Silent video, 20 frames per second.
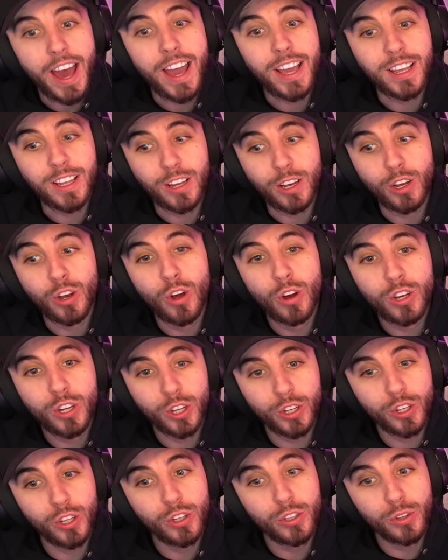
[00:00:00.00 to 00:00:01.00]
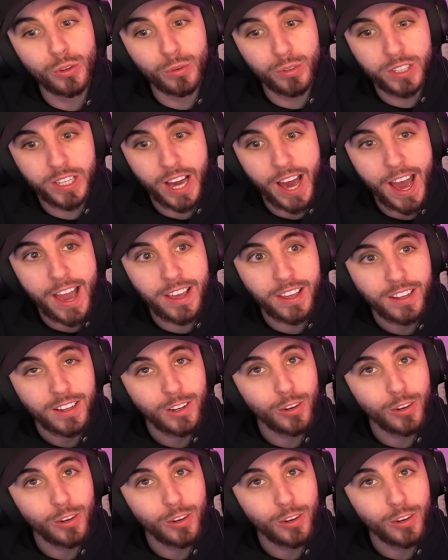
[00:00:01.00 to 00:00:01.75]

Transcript: Hey, look at the UK.